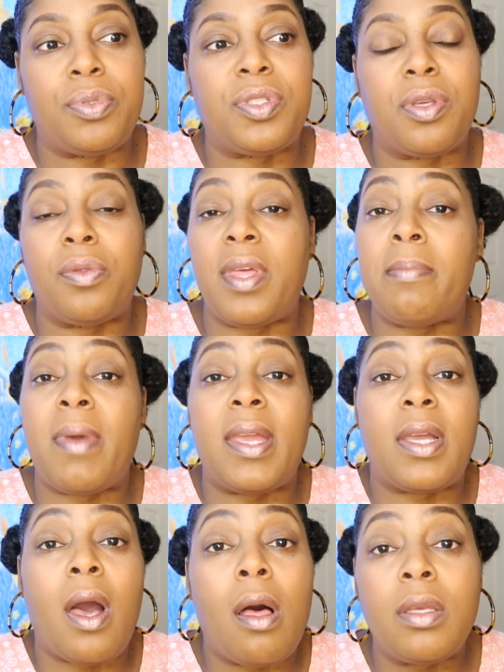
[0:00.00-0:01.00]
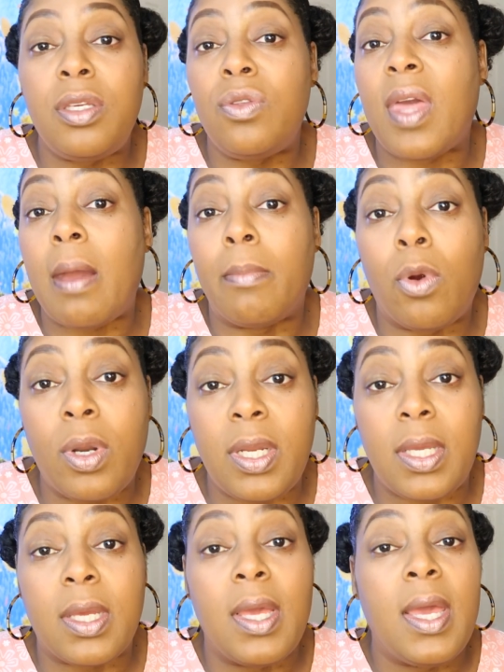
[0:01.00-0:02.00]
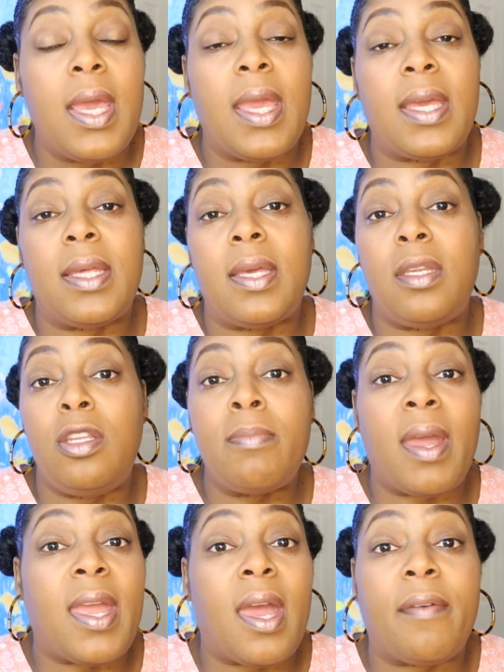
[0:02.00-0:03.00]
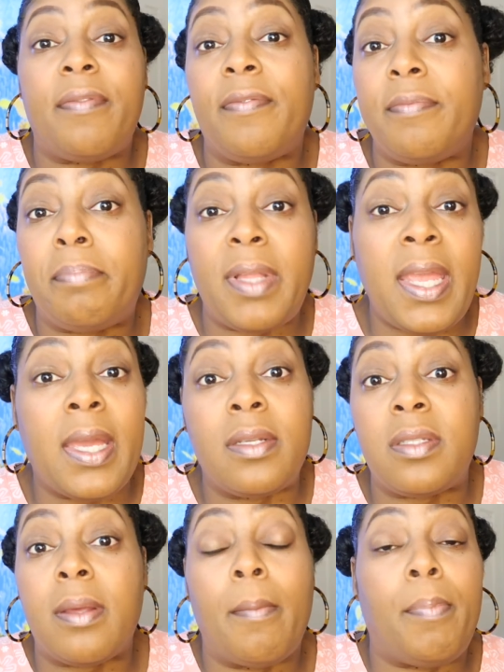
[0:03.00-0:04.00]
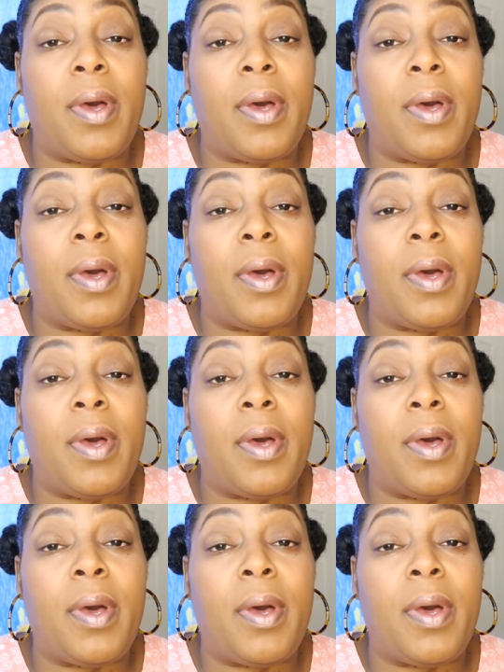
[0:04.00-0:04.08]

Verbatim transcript: So they might call you that morning and you might have plans,